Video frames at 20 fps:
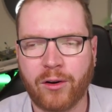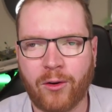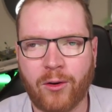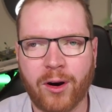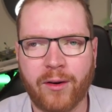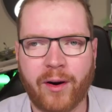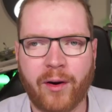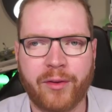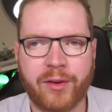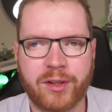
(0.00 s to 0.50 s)

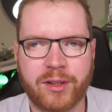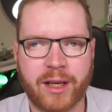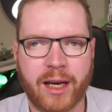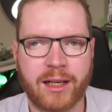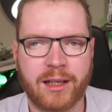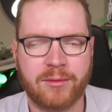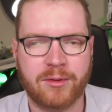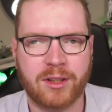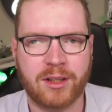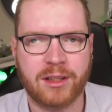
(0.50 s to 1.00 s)
all around the
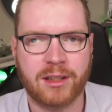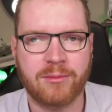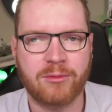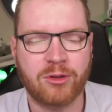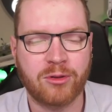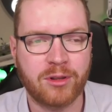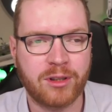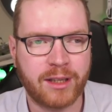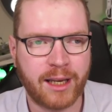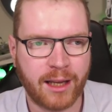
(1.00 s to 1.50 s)
Stanton system
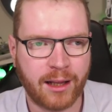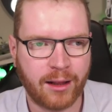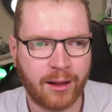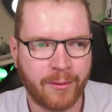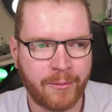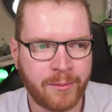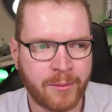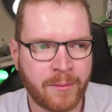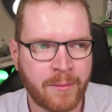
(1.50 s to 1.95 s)
to sell.